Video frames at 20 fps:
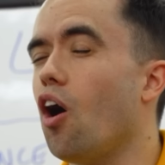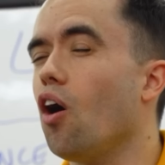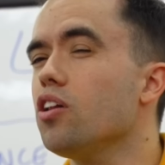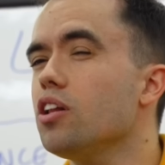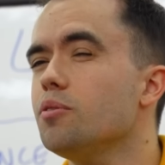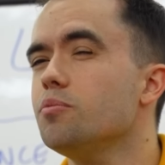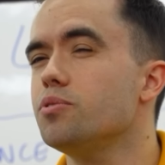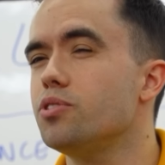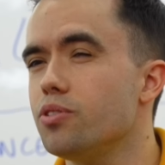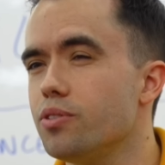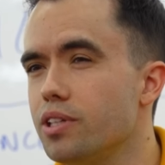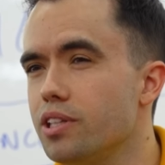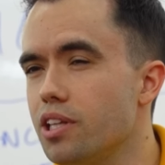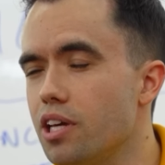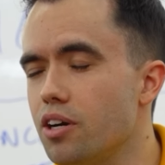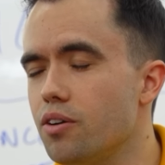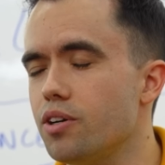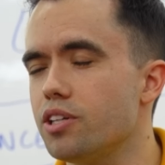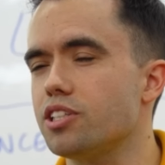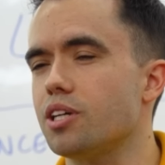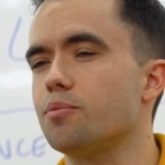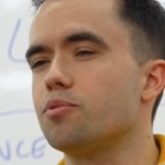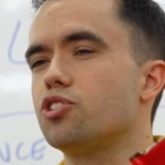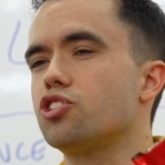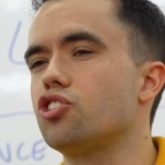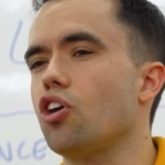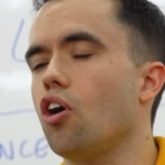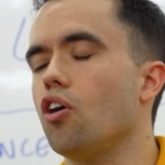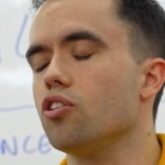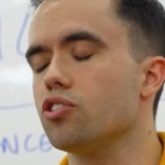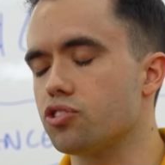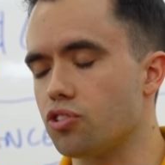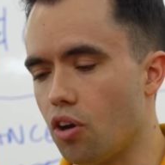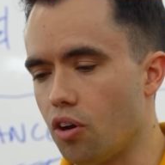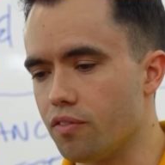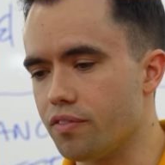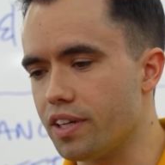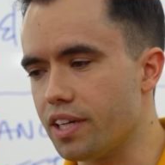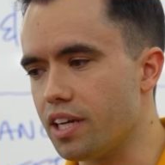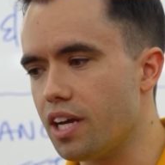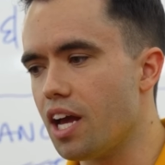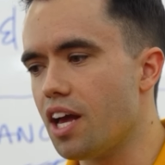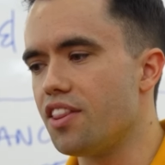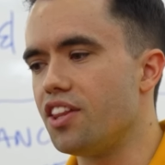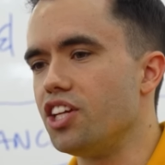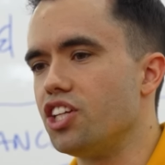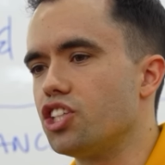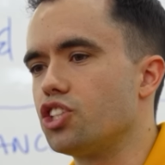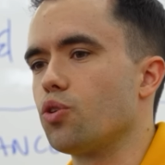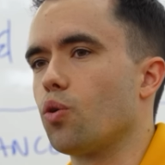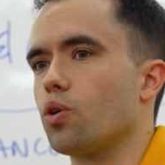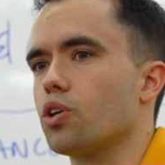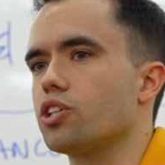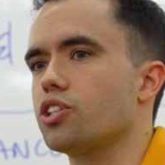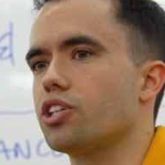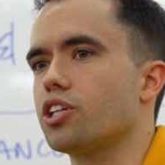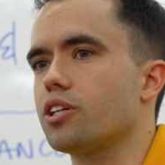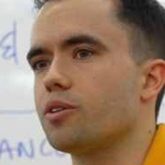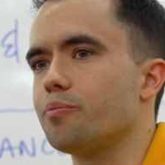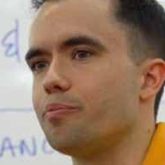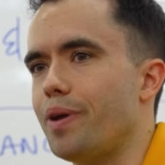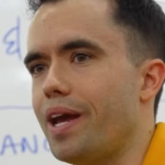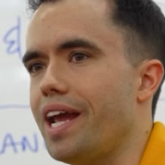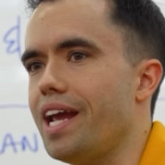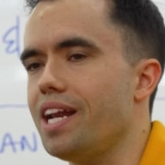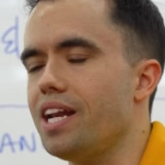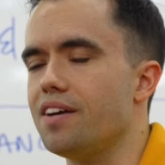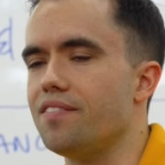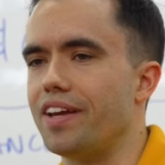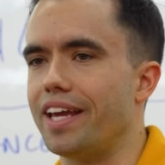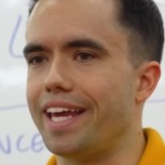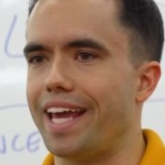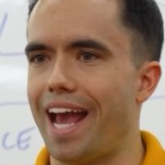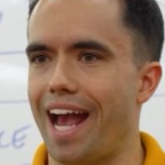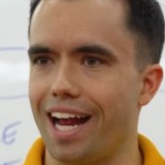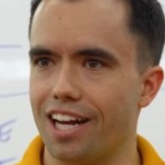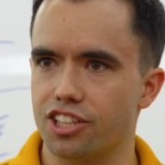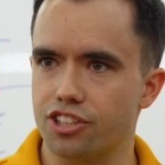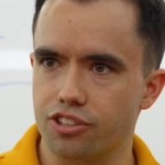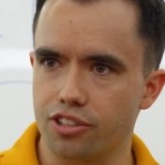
All I'm doing though is I'm solving the short-term pain of a cash